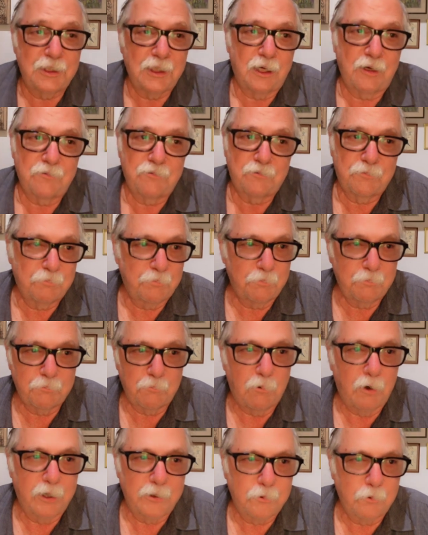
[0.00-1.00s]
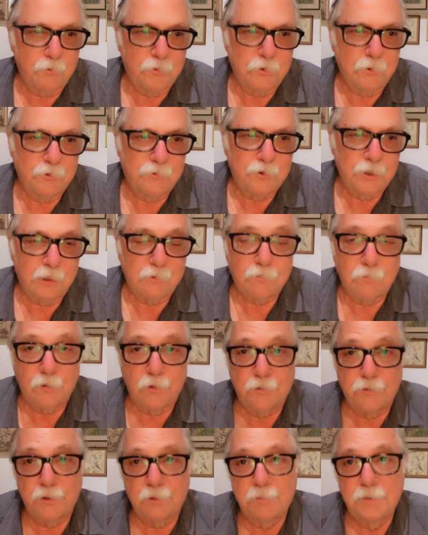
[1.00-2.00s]
I've wandered through
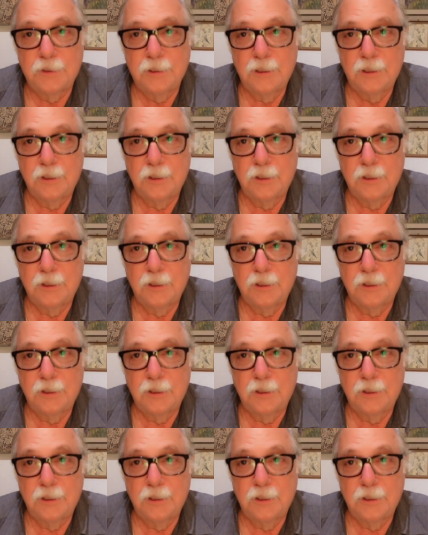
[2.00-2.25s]
several of them,